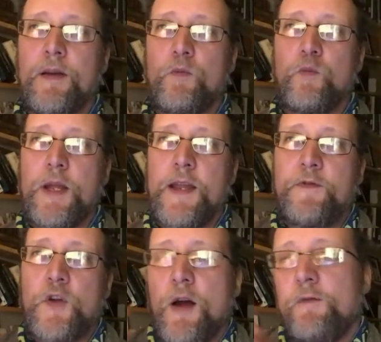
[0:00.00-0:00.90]
if
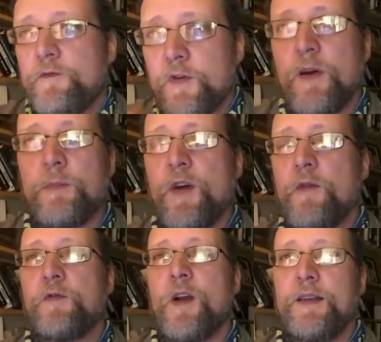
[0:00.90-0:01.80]
you have, for example, if you have
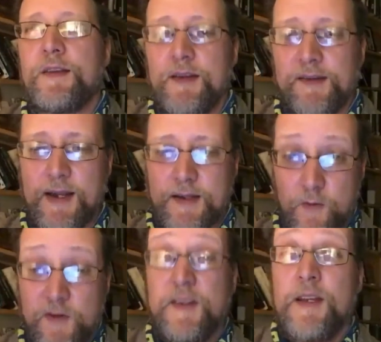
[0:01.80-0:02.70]
friends in the States who are
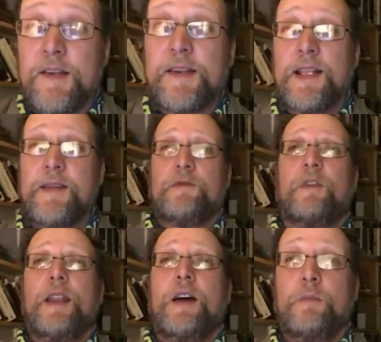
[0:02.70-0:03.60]
seriously living right
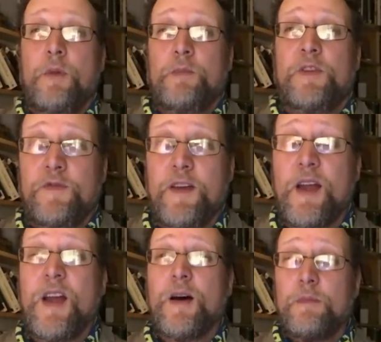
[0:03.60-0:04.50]
now in a moment of fear,
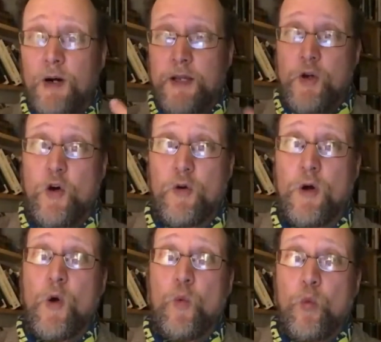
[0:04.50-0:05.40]
my God,
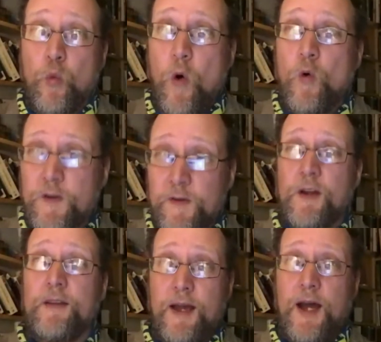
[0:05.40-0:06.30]
what is
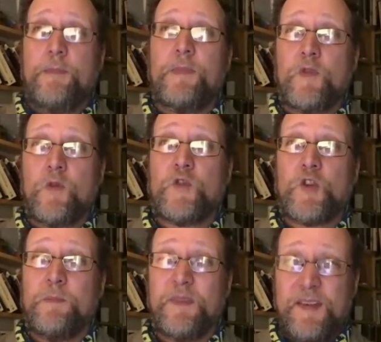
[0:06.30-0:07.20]
going to happen if Donald
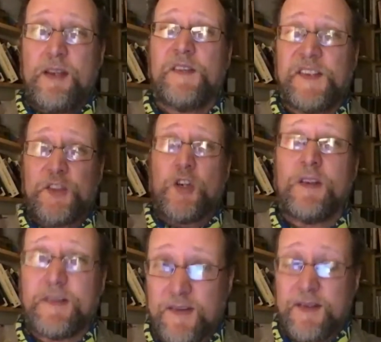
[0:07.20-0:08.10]
Trump seriously tries
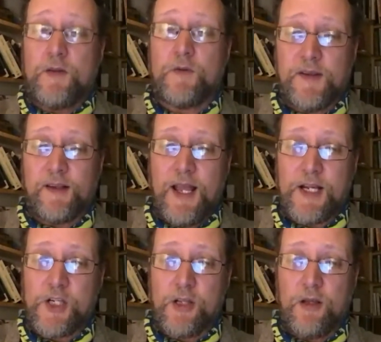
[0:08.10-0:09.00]
to steal this
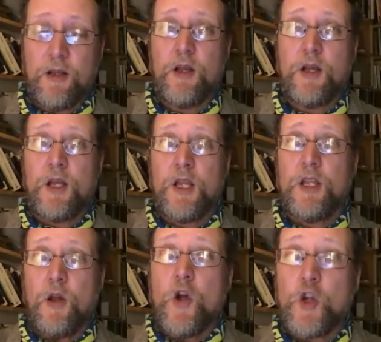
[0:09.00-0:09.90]
election? You
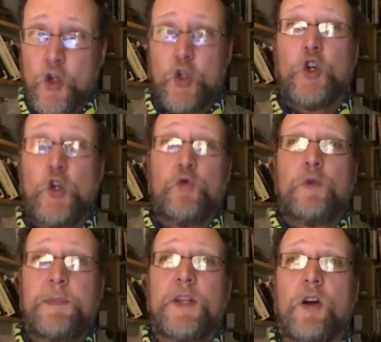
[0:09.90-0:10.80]
know, could we
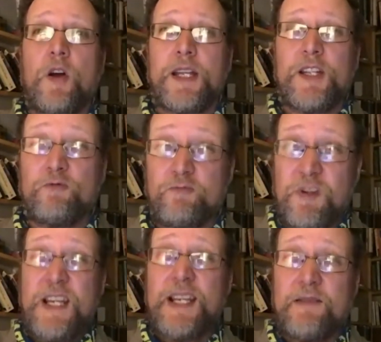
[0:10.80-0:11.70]
be going in a
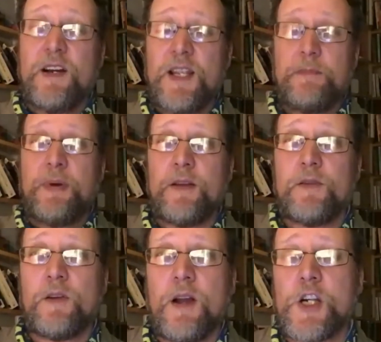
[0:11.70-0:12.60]
really, really bad
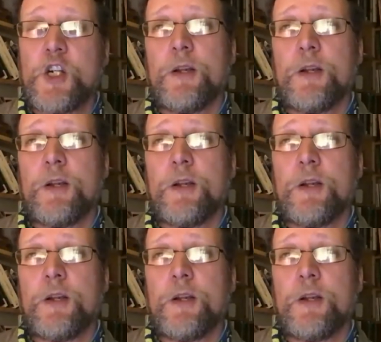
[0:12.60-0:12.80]
direction?